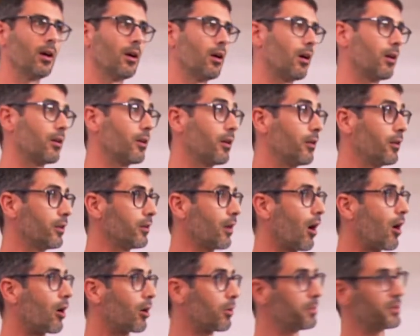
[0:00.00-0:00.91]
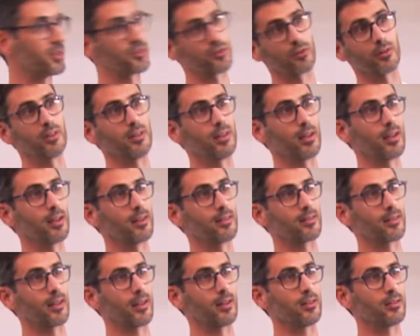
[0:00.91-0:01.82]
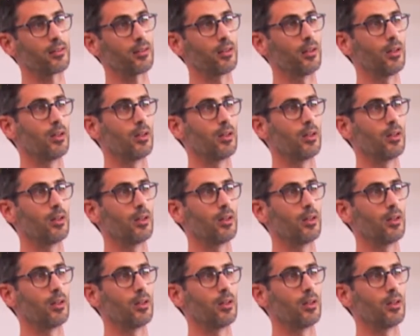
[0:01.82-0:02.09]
on an arbitrary data set